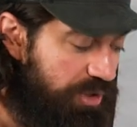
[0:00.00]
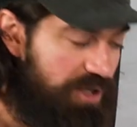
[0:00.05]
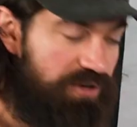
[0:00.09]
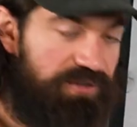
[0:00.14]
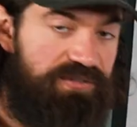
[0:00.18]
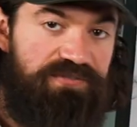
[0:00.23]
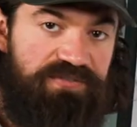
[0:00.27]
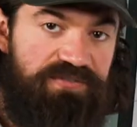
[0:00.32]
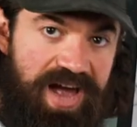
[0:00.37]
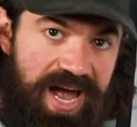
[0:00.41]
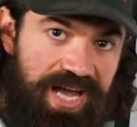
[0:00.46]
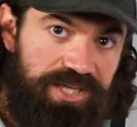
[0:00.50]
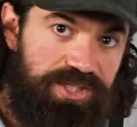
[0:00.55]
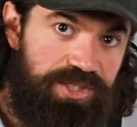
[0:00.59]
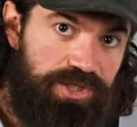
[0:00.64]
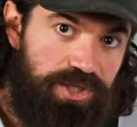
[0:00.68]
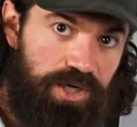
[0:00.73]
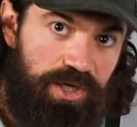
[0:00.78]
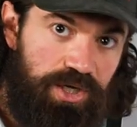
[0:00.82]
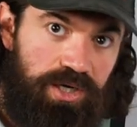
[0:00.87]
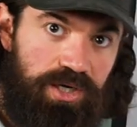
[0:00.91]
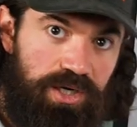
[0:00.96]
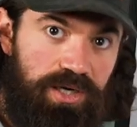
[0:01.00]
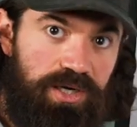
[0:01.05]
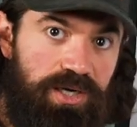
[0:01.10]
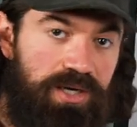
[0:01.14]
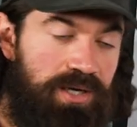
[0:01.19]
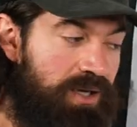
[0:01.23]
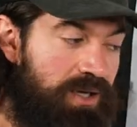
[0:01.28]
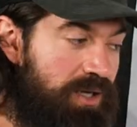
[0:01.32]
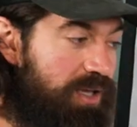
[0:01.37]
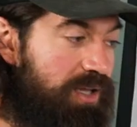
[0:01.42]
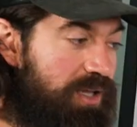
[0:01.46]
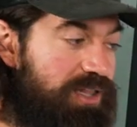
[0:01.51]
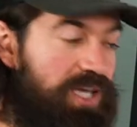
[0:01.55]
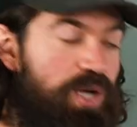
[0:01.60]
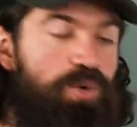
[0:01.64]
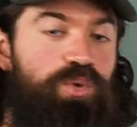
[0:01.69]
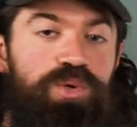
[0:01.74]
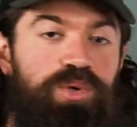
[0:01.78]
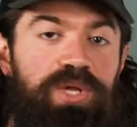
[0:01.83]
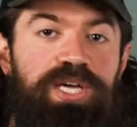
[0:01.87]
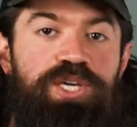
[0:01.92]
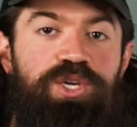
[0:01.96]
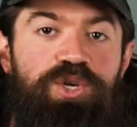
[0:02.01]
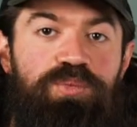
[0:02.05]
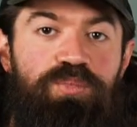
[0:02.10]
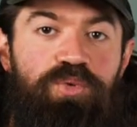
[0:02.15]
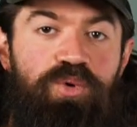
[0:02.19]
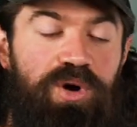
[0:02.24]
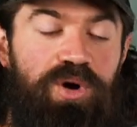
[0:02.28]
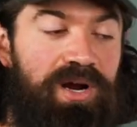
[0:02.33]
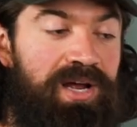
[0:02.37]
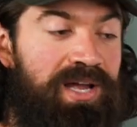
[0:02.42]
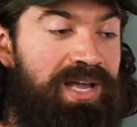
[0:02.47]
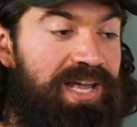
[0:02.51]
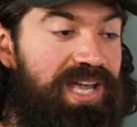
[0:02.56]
it faster, they will like you more.